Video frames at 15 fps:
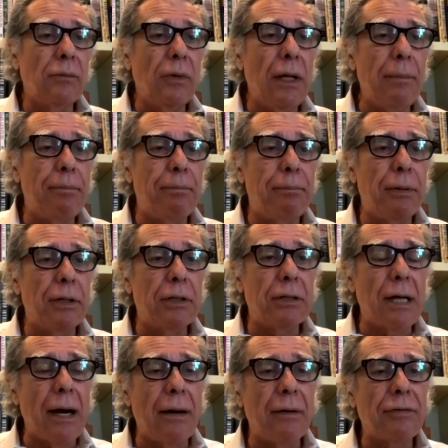we put
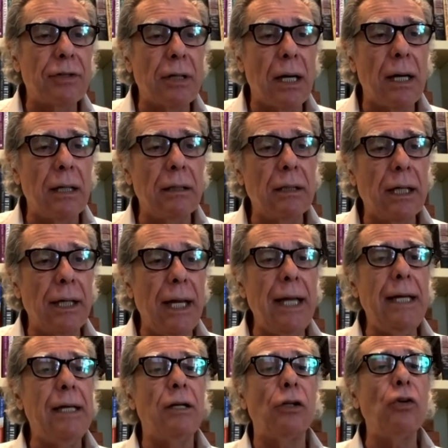tariffs on
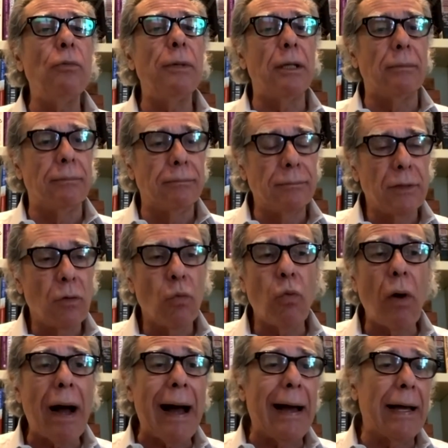Canadian aluminum.
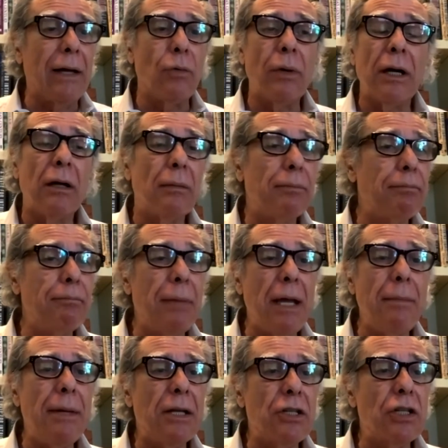Why? Well,
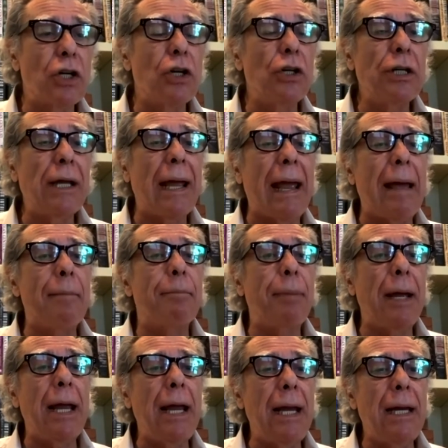maybe it's a good
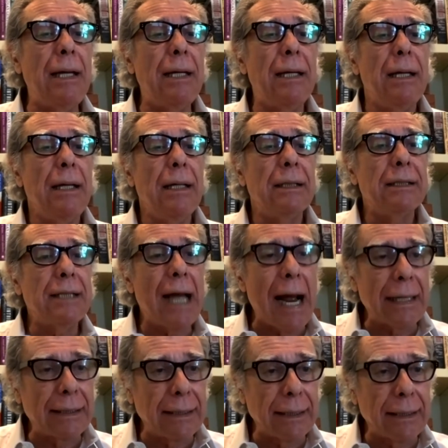campaign
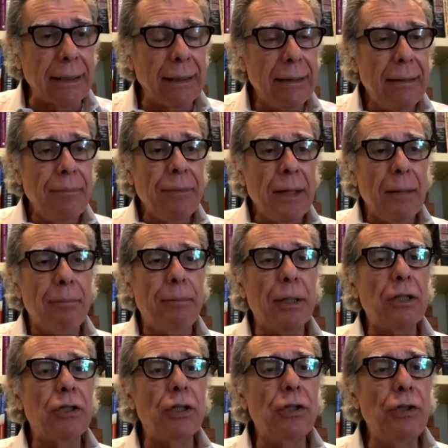tactic.
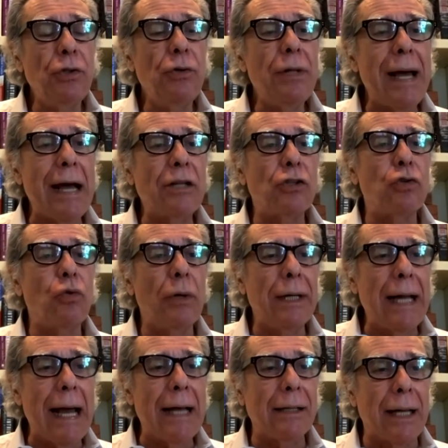But to do that to
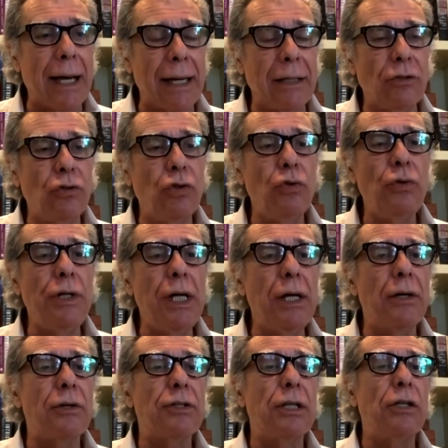an ally 2
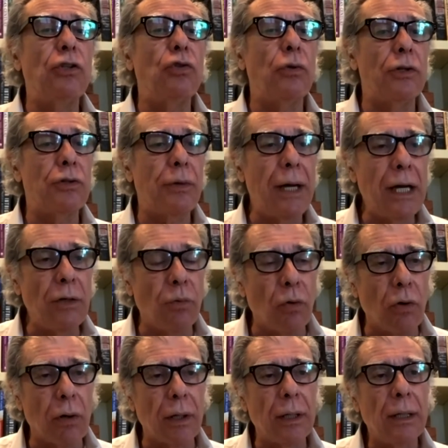years into a trade
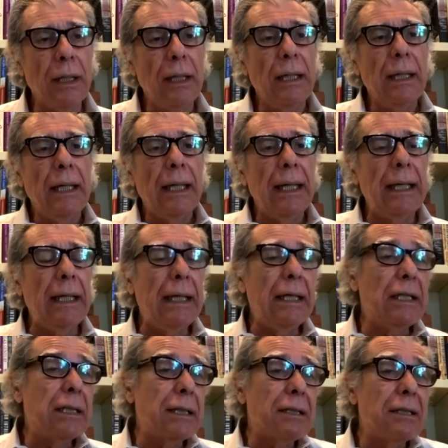war,
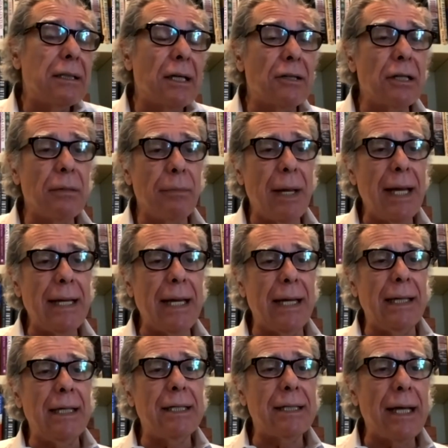it just doesn't make
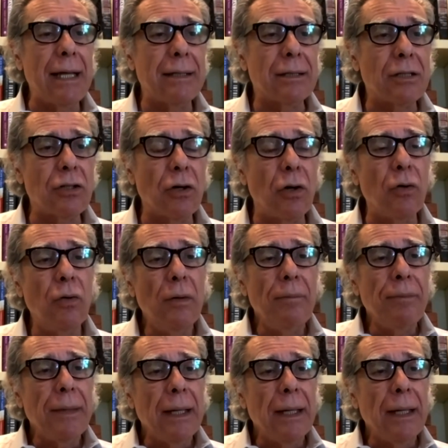any sense. So